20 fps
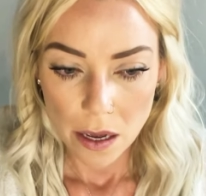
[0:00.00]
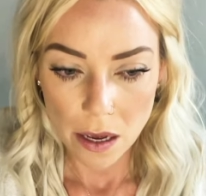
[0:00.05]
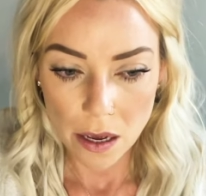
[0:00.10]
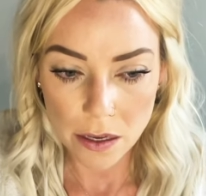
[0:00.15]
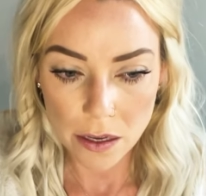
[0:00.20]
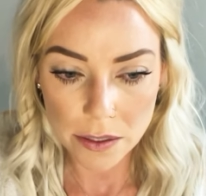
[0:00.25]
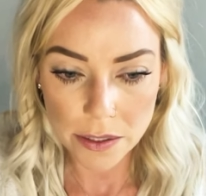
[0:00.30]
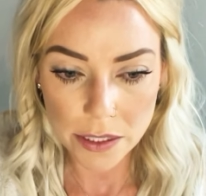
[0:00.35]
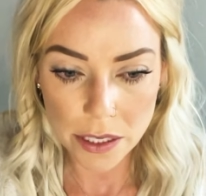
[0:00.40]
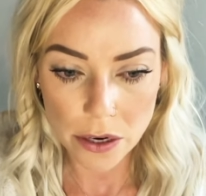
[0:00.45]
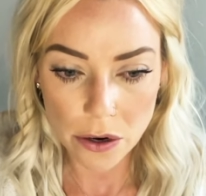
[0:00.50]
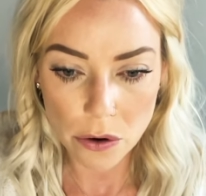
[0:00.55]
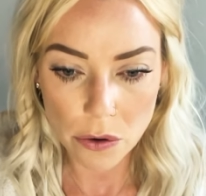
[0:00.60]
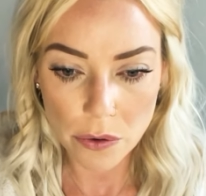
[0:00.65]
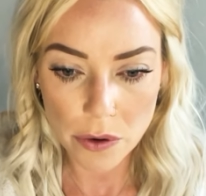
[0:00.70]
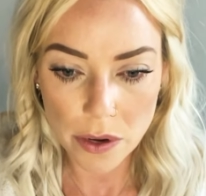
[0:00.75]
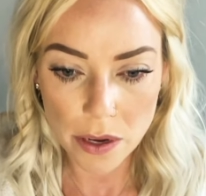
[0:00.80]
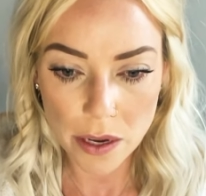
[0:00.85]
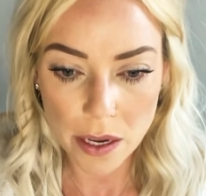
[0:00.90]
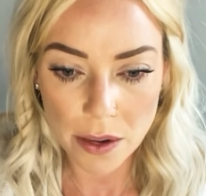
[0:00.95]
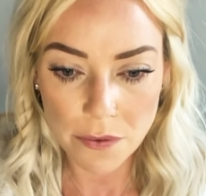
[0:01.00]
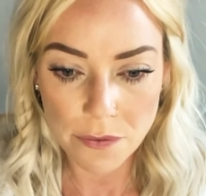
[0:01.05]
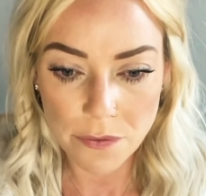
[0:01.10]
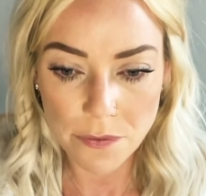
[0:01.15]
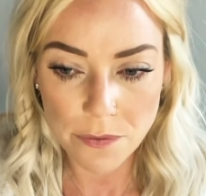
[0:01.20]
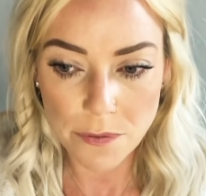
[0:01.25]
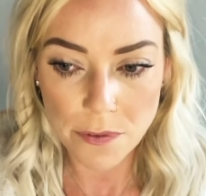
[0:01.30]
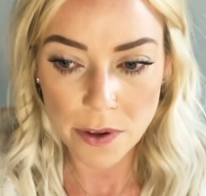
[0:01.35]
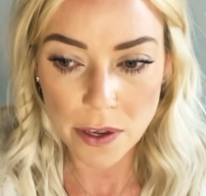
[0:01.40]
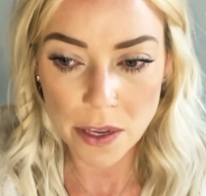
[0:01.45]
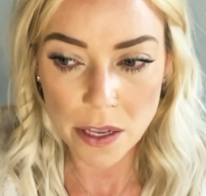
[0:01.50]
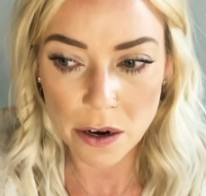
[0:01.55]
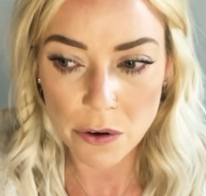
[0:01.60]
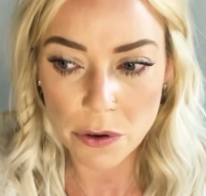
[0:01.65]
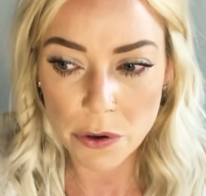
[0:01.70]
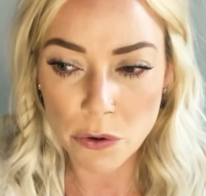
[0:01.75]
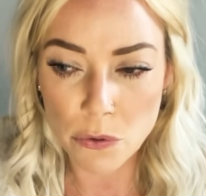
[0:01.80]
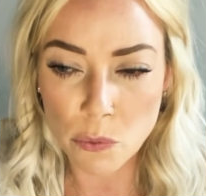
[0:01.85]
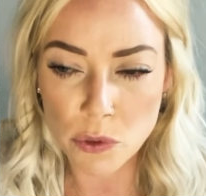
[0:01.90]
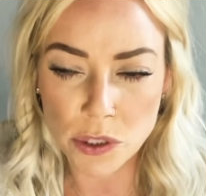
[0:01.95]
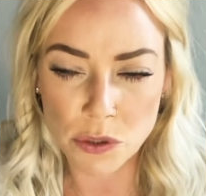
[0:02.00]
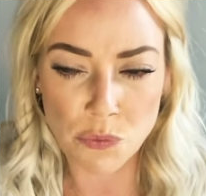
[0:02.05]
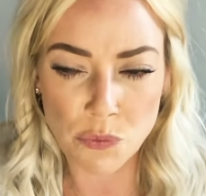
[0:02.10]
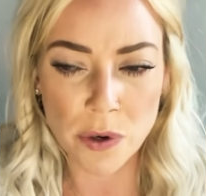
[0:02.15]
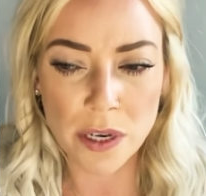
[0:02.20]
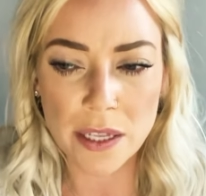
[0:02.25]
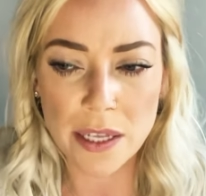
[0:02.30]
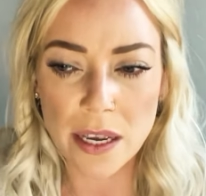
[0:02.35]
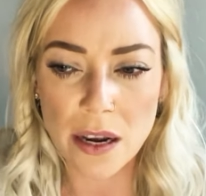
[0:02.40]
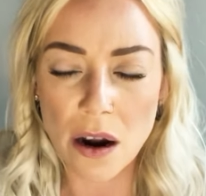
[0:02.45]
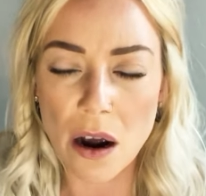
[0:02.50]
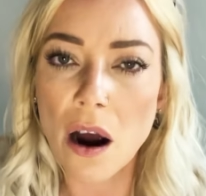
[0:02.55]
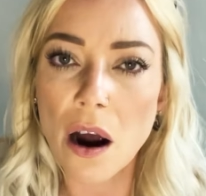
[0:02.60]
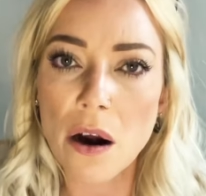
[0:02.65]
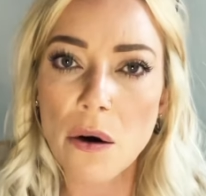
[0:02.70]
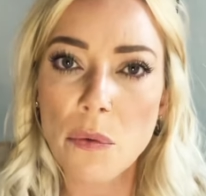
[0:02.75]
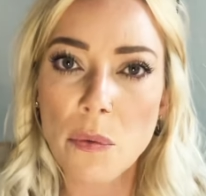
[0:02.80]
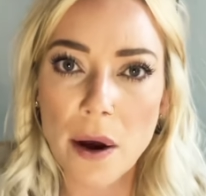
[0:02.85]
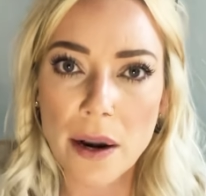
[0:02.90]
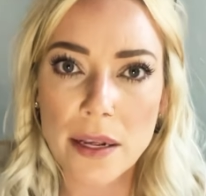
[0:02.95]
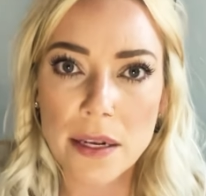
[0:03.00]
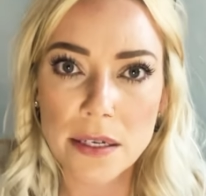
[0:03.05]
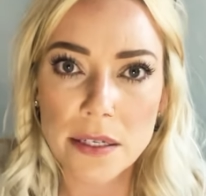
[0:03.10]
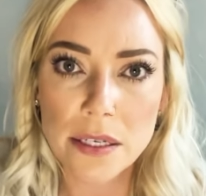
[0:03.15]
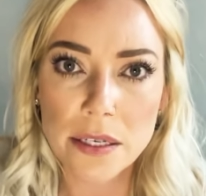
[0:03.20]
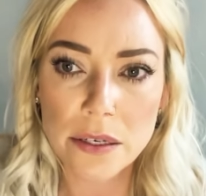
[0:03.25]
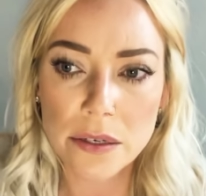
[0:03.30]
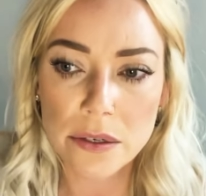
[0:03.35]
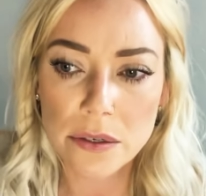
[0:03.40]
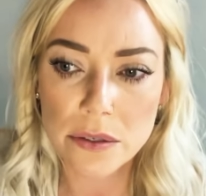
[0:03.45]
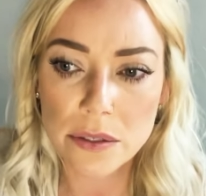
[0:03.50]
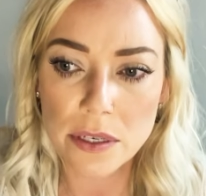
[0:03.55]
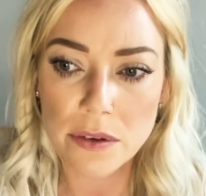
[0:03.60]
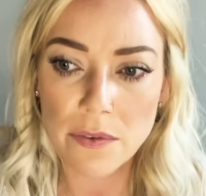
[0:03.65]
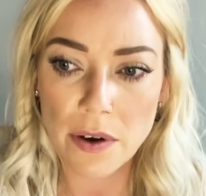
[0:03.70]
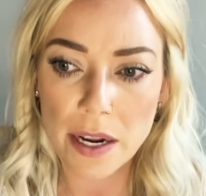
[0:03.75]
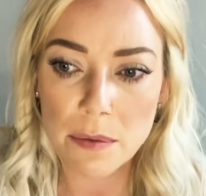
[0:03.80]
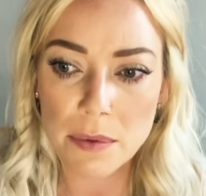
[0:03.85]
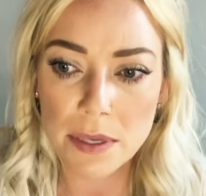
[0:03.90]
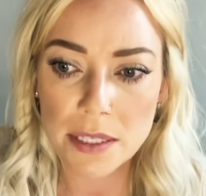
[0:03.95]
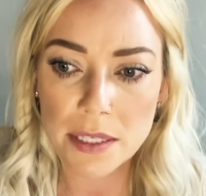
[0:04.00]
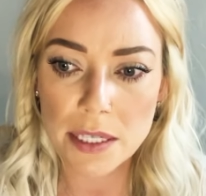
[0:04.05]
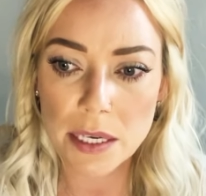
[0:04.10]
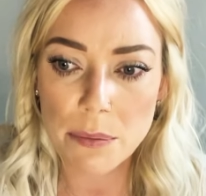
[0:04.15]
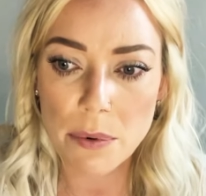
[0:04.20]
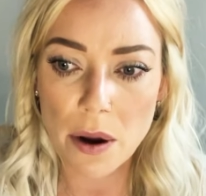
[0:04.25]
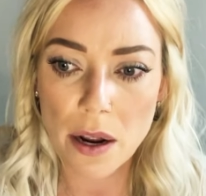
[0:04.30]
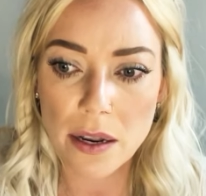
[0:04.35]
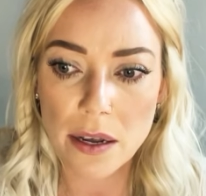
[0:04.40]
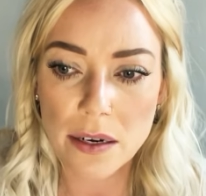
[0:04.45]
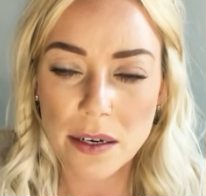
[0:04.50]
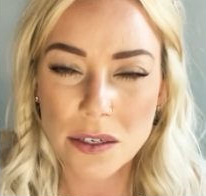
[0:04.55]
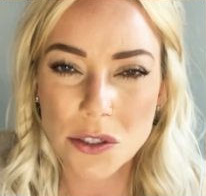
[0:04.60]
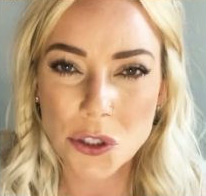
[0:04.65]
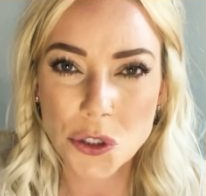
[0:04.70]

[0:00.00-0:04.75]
Also, if you know you really are wanting to use a vitamin C product,